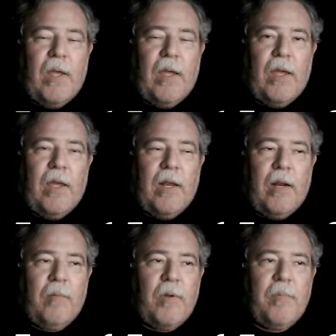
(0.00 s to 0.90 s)

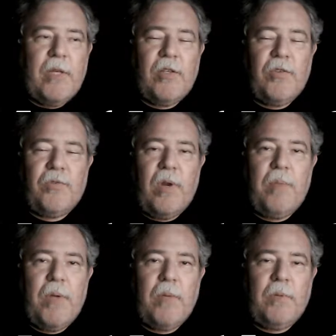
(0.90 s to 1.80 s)
I'm going to mention three
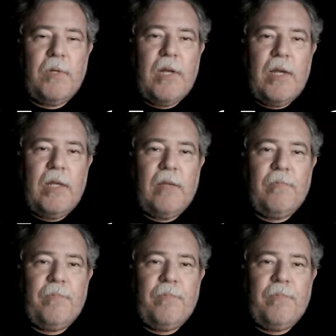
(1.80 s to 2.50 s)
people tonight